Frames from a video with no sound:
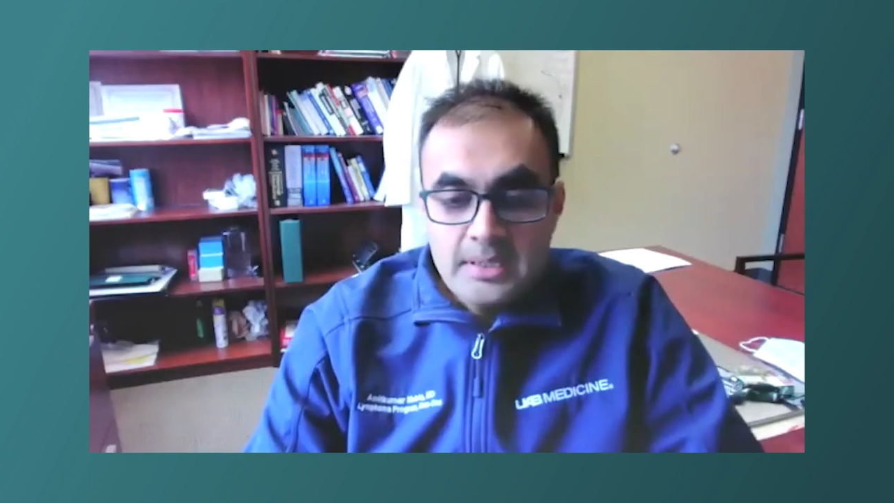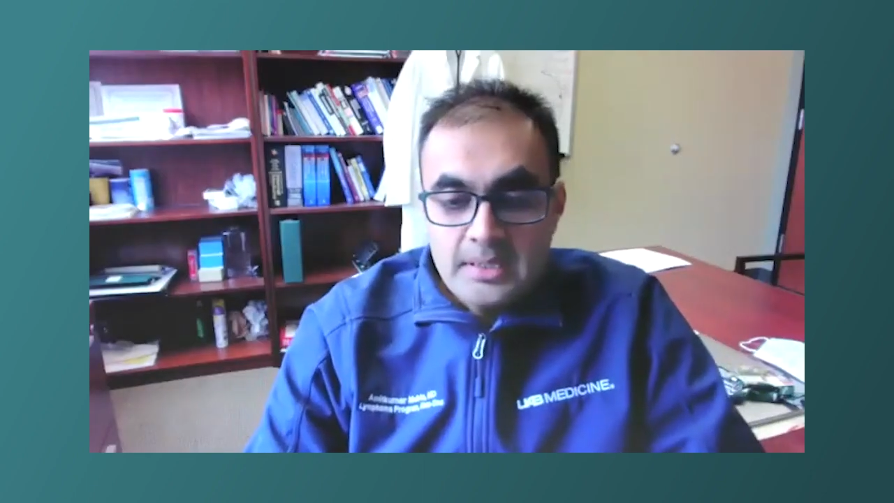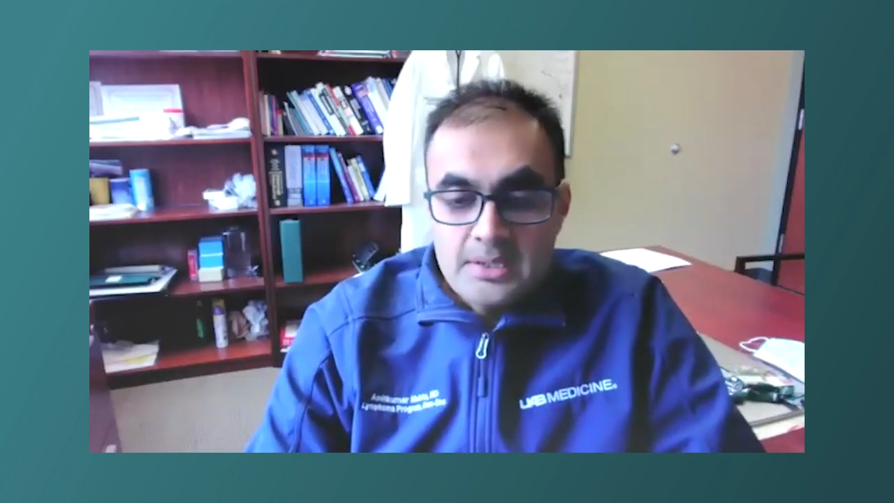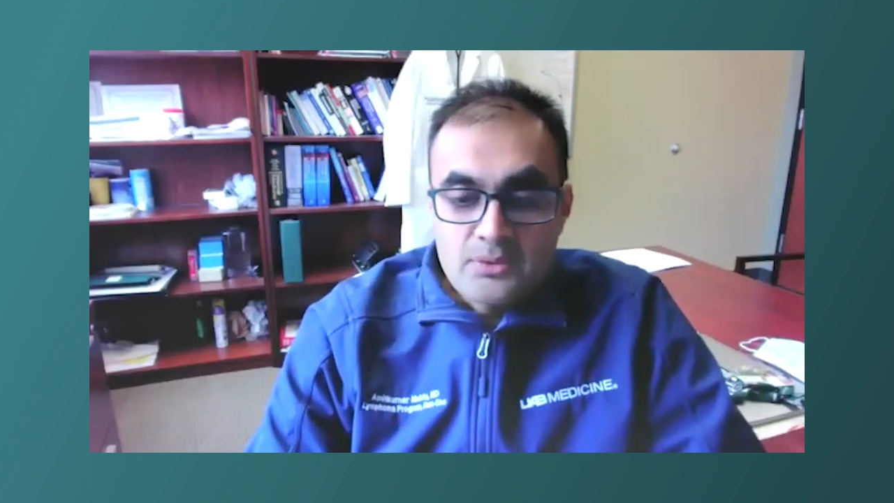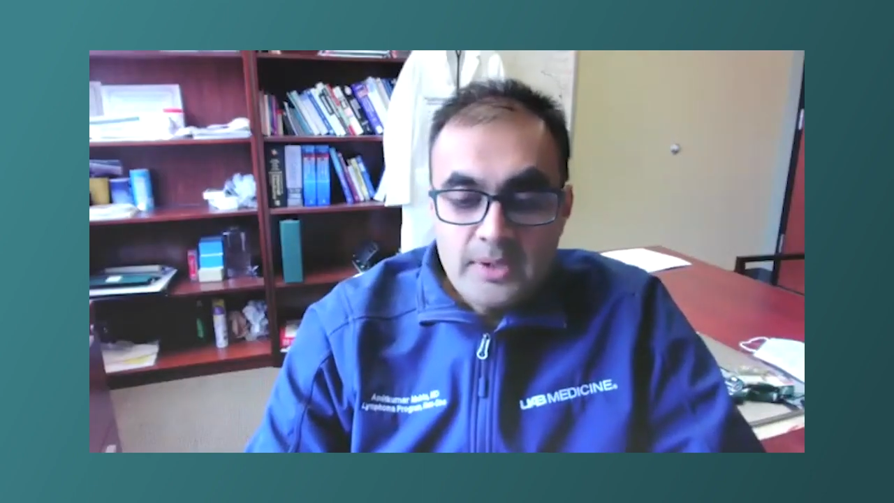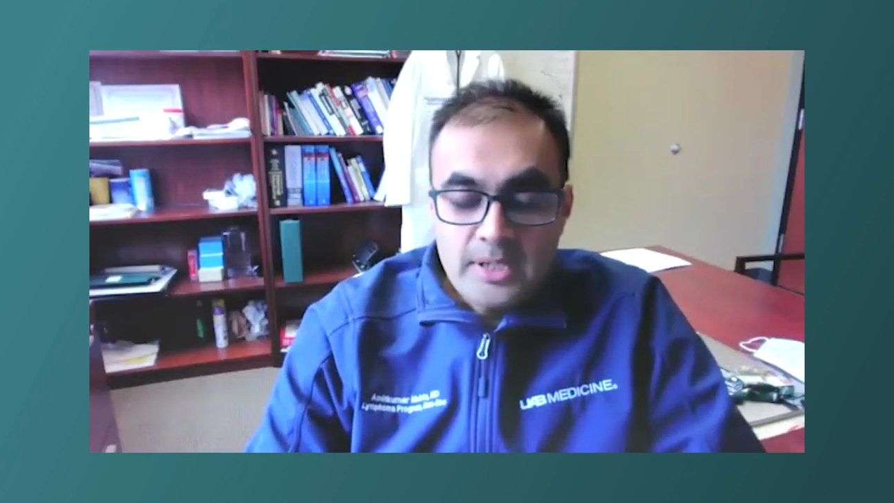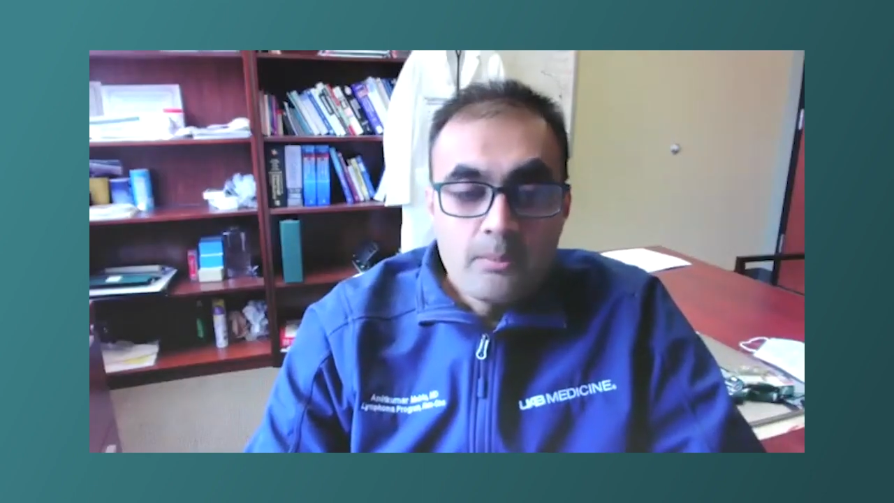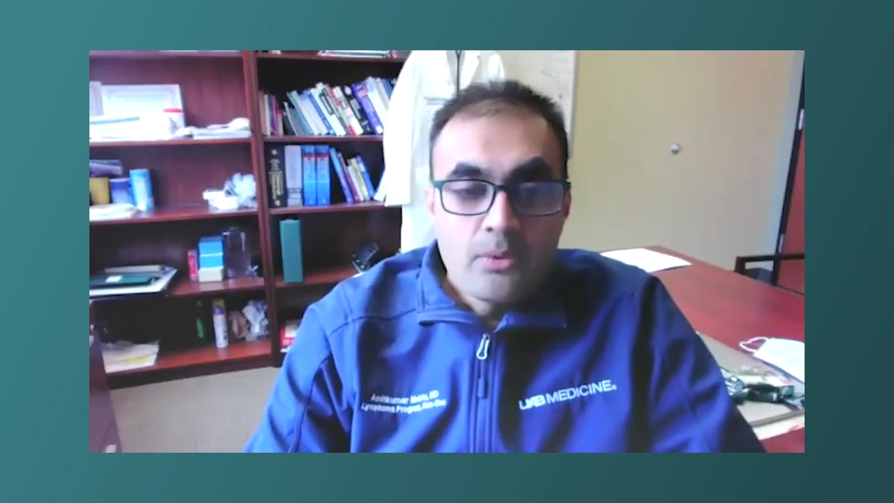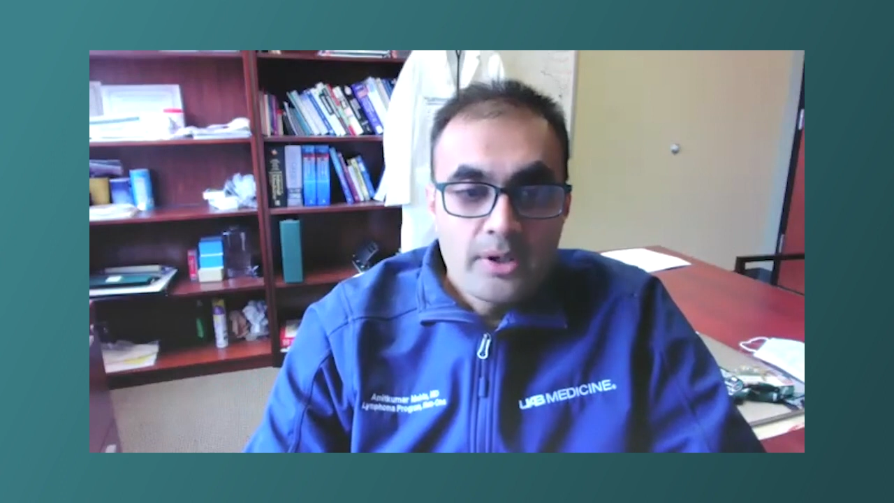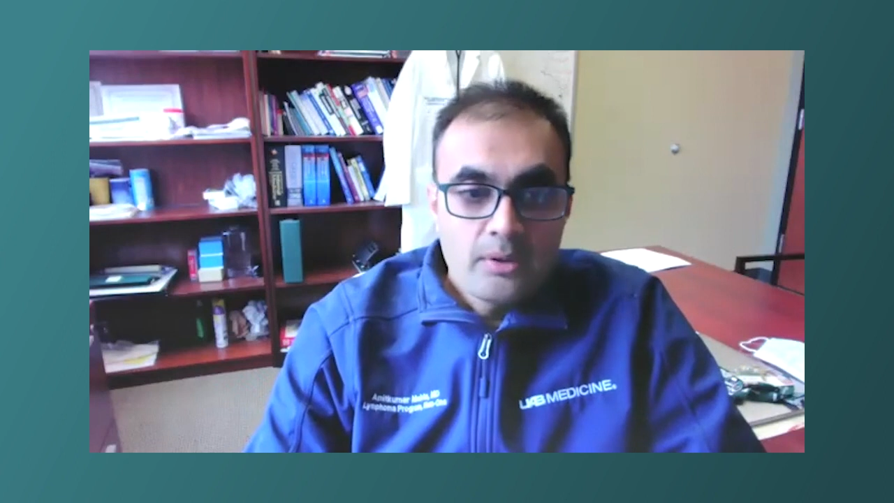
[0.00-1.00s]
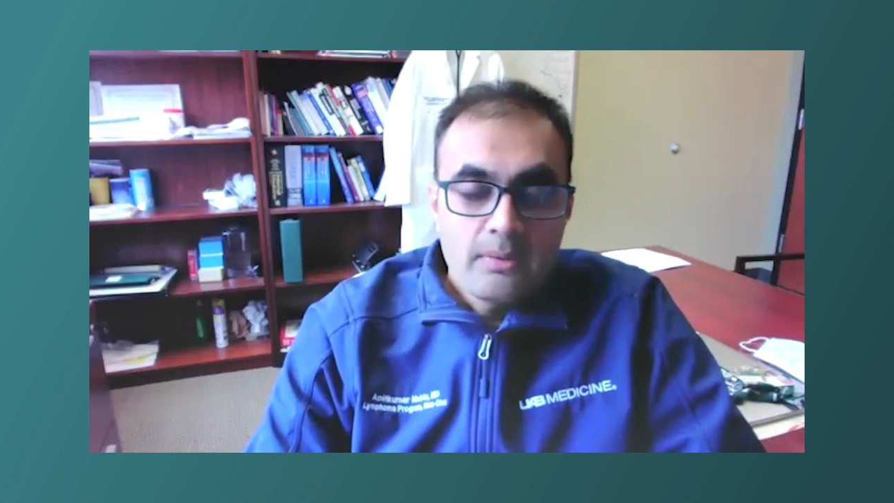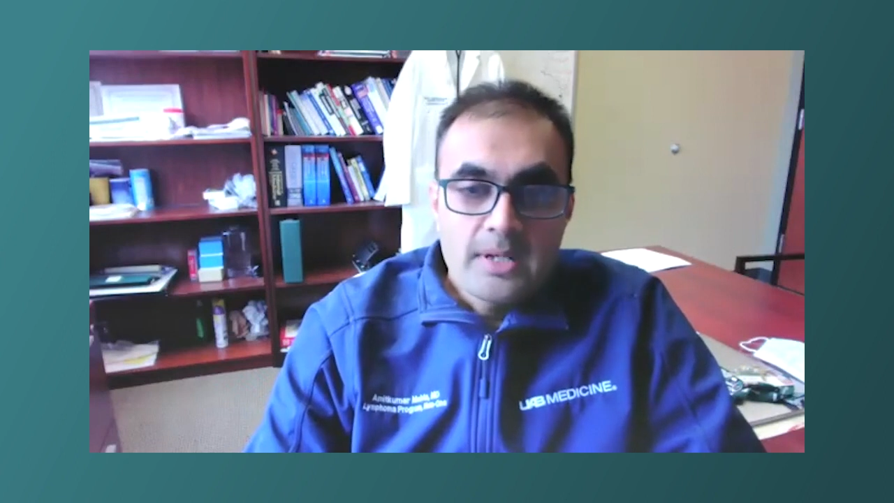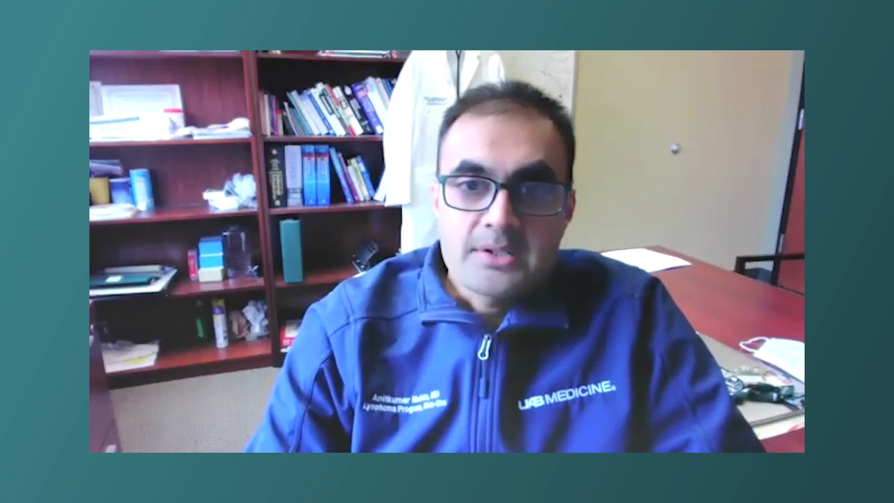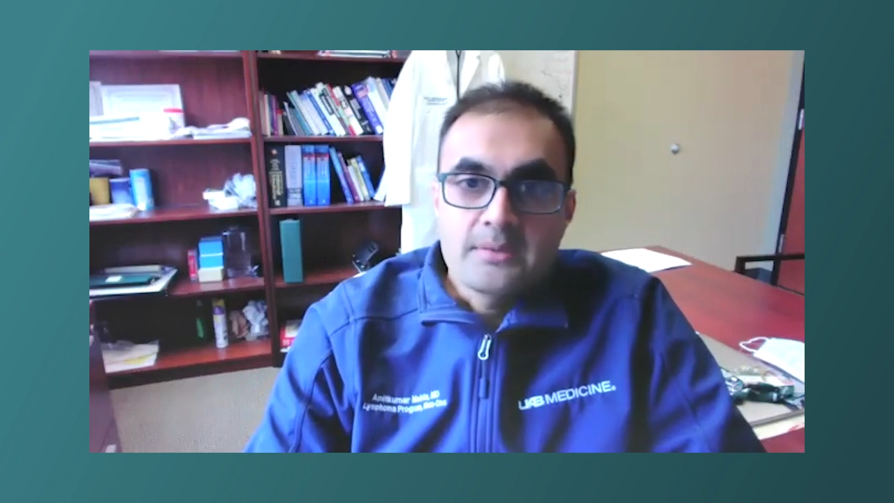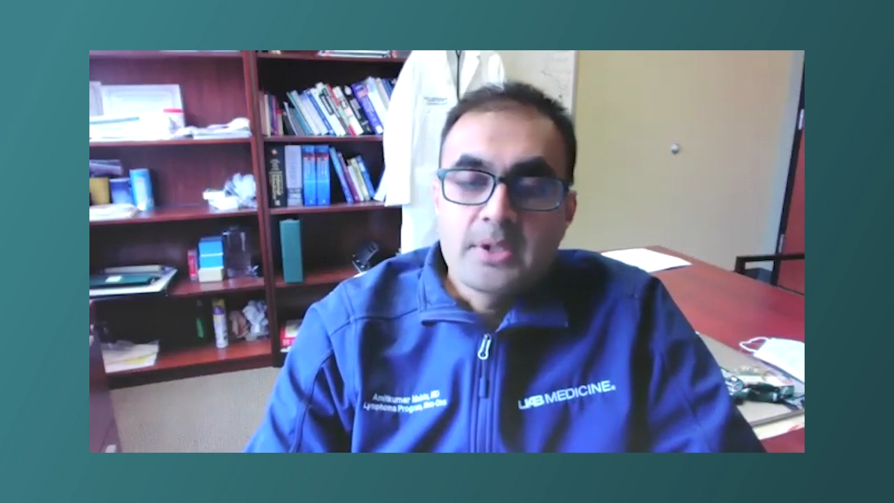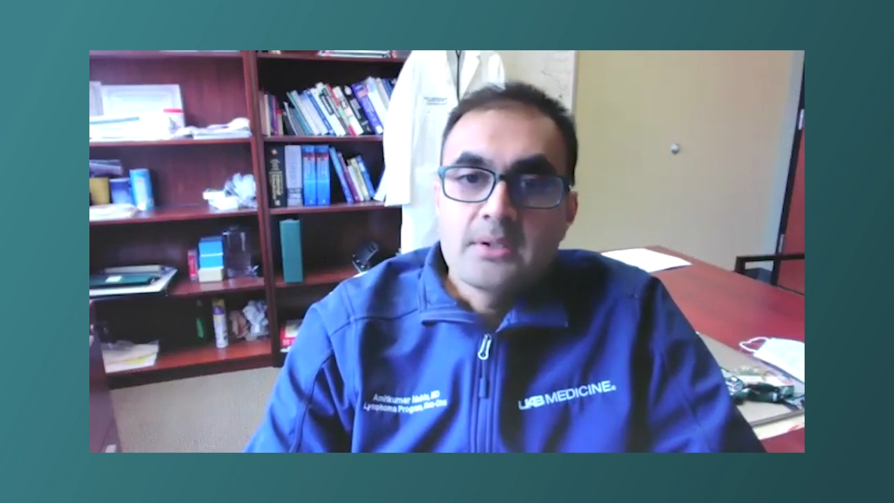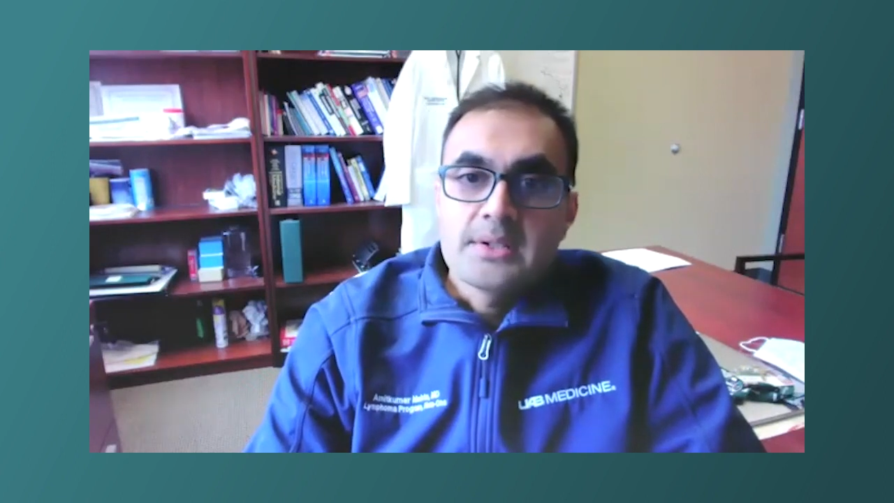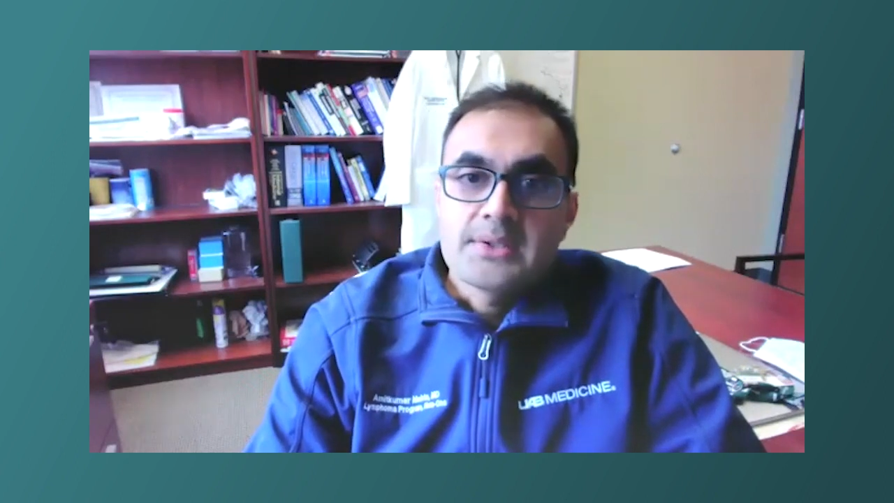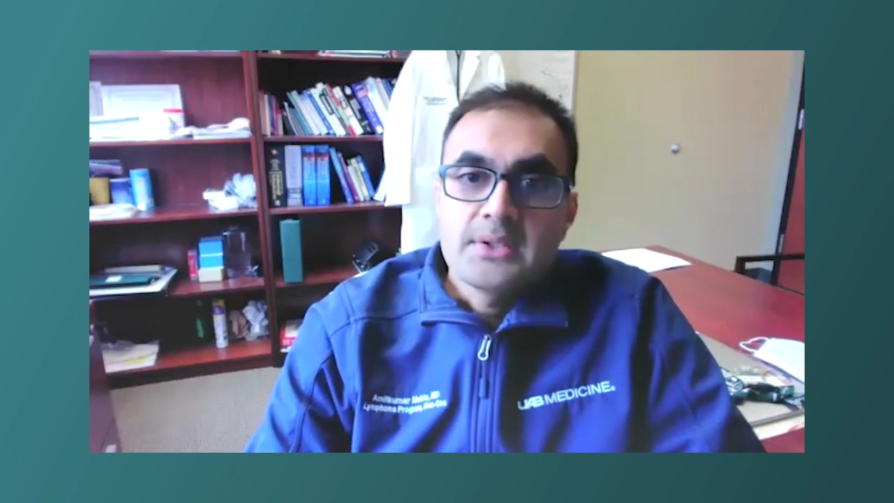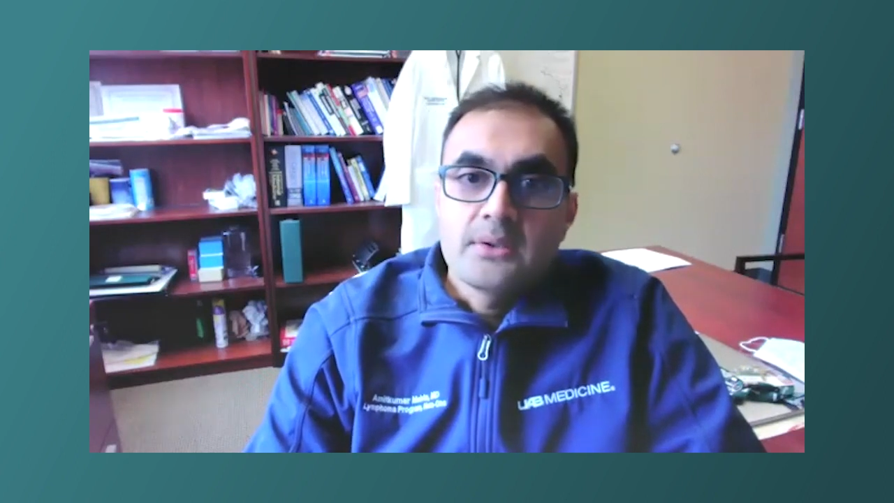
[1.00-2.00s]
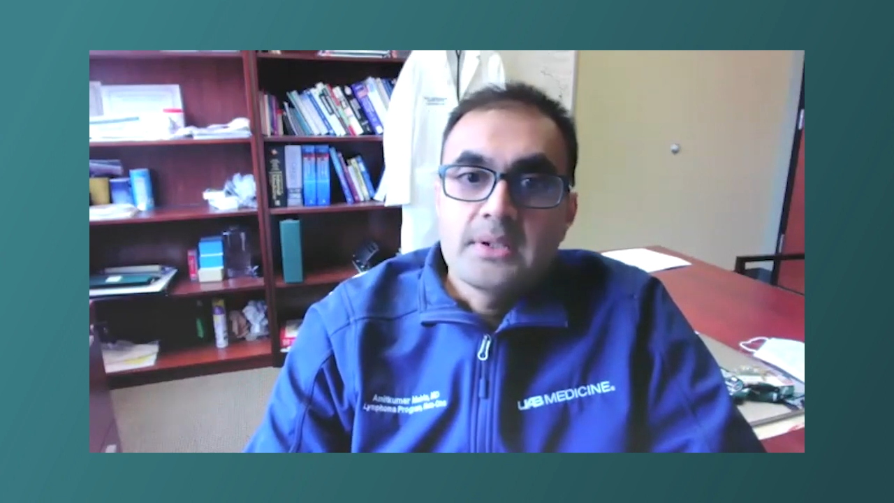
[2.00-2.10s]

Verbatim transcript: it's a very important question because,